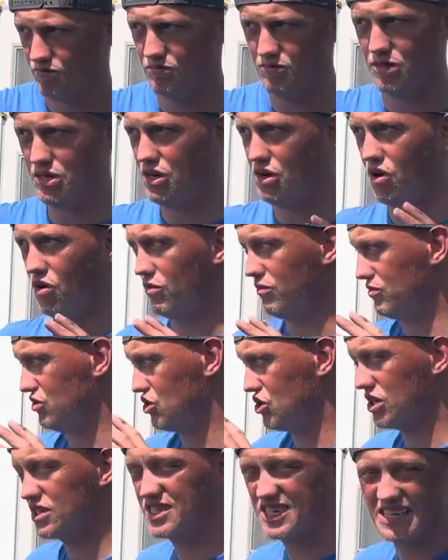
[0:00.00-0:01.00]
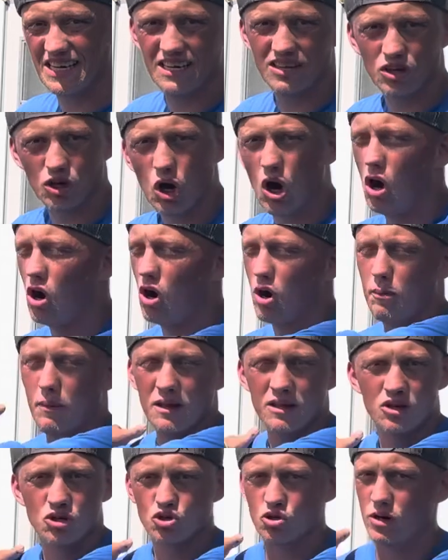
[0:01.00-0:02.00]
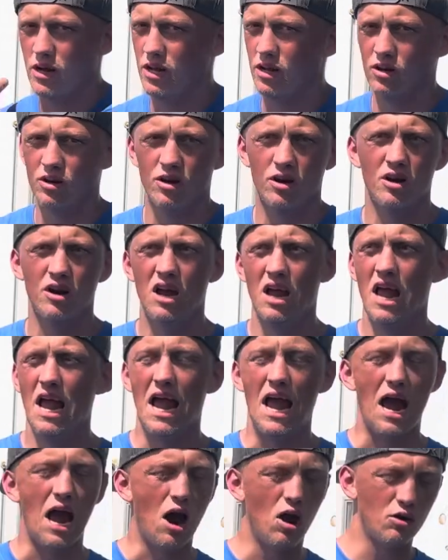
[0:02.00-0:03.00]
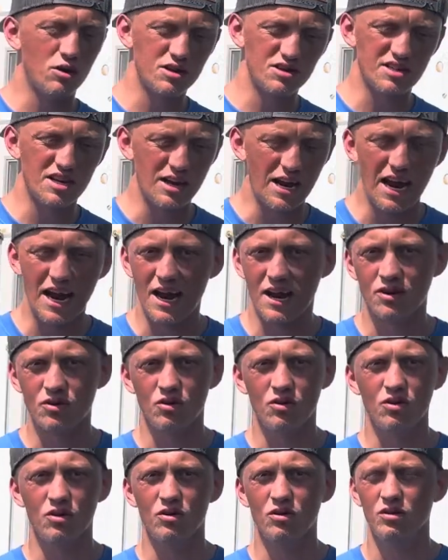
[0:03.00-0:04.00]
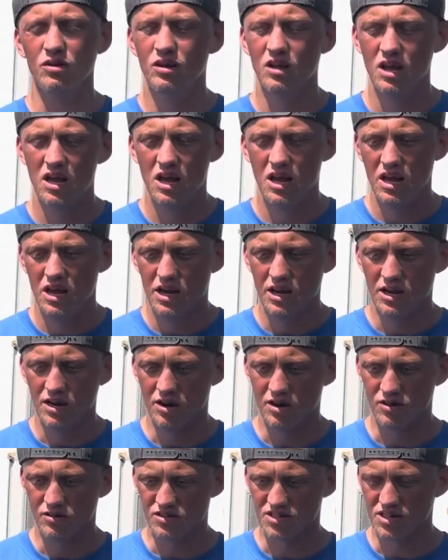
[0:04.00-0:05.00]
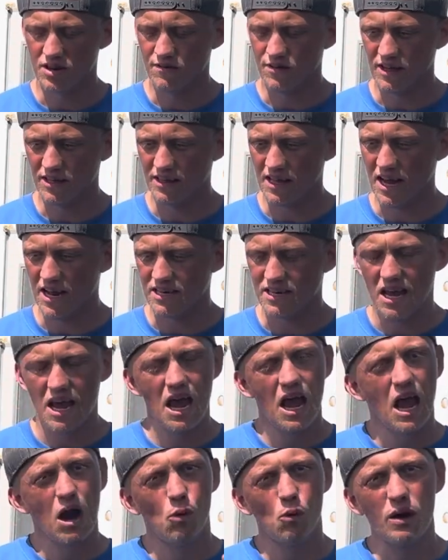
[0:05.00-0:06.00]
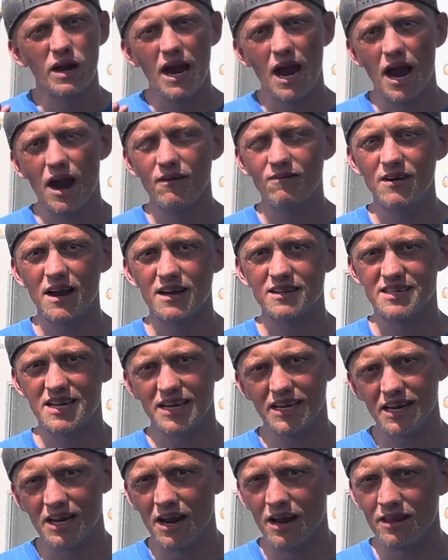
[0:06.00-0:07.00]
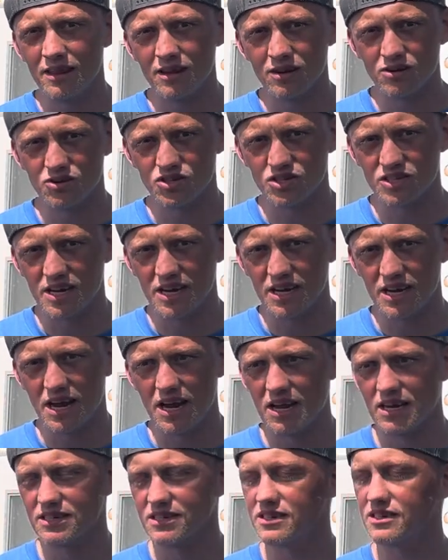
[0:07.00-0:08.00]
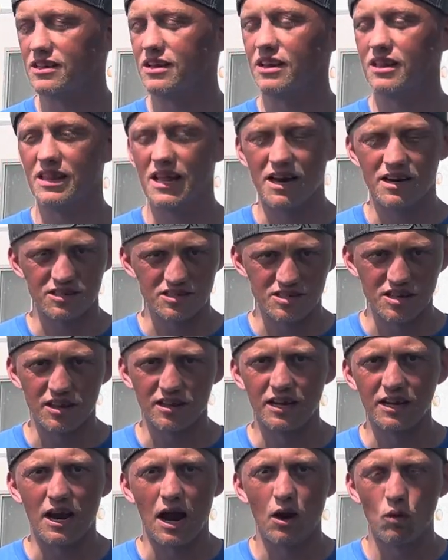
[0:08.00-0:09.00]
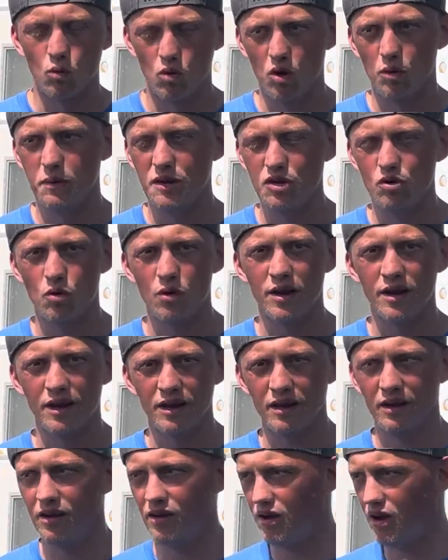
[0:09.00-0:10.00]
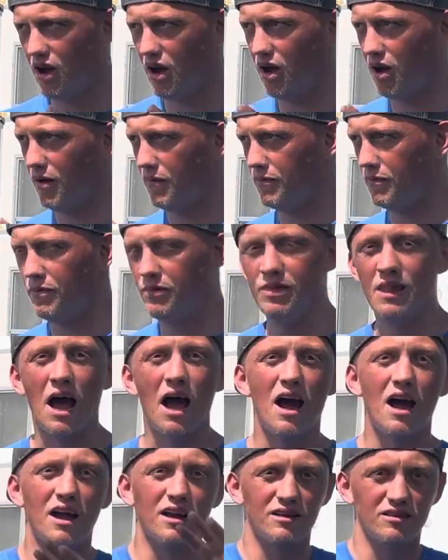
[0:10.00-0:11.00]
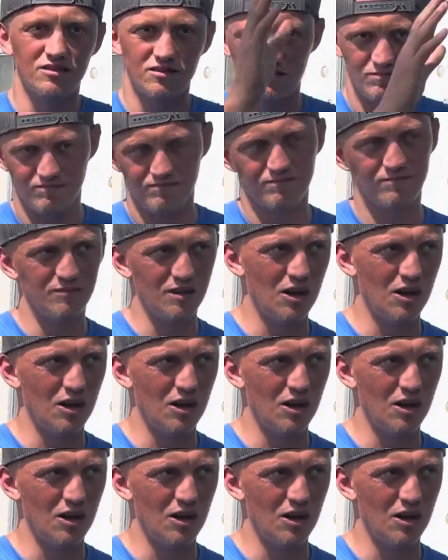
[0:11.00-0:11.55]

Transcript: you know, just to get the car up on the trailer. How does it handle, you know, stuff like that. We have not taken on the interstate yet. That is something I will be doing, um, not, you